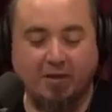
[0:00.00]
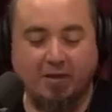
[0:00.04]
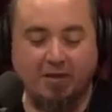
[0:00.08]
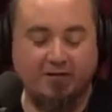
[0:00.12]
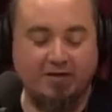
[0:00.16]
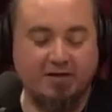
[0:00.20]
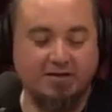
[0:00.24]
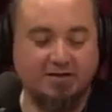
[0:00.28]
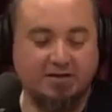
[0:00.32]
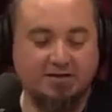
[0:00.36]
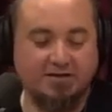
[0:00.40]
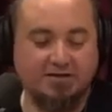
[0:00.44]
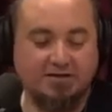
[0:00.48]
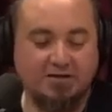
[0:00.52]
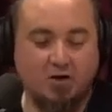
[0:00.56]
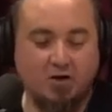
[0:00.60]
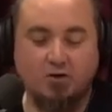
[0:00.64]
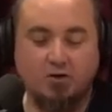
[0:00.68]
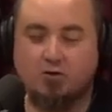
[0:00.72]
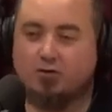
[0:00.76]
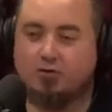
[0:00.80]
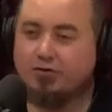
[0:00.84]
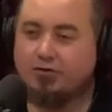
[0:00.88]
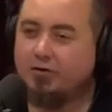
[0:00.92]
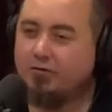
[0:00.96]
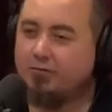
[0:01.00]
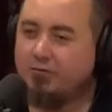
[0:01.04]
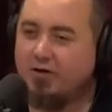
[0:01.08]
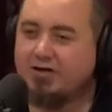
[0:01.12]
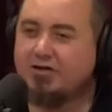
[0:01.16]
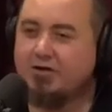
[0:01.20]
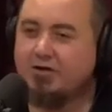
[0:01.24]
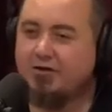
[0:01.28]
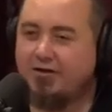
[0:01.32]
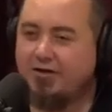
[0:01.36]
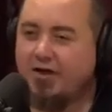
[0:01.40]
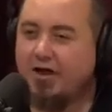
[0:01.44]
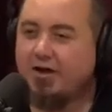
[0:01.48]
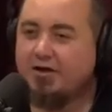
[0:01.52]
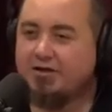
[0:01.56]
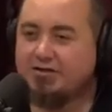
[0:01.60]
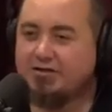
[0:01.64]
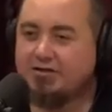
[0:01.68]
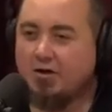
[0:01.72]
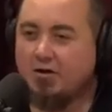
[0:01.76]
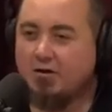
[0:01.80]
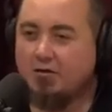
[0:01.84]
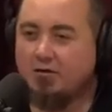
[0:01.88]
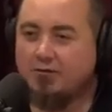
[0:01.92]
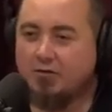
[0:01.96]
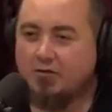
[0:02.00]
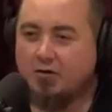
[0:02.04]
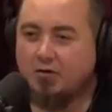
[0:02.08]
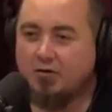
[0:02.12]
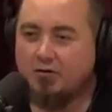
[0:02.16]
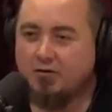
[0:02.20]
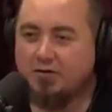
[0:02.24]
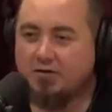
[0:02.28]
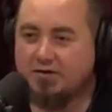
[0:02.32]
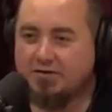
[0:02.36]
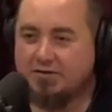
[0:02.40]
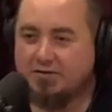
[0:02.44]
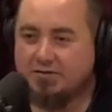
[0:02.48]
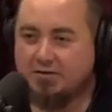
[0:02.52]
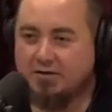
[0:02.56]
There's a stone called the Russian Thunderstone. Have you heard of this?